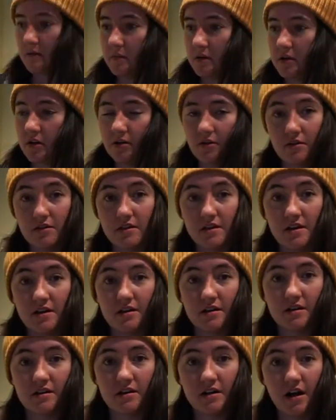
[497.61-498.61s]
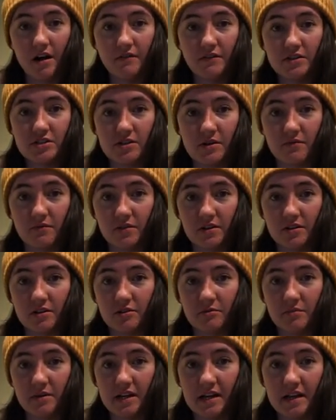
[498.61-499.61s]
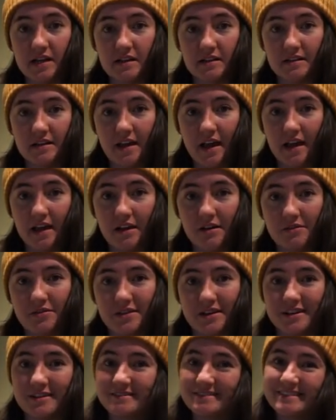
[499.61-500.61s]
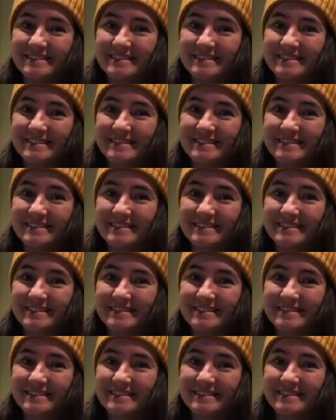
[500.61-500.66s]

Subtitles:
I'm gonna go to the coffee shop for a little bit and hang out there.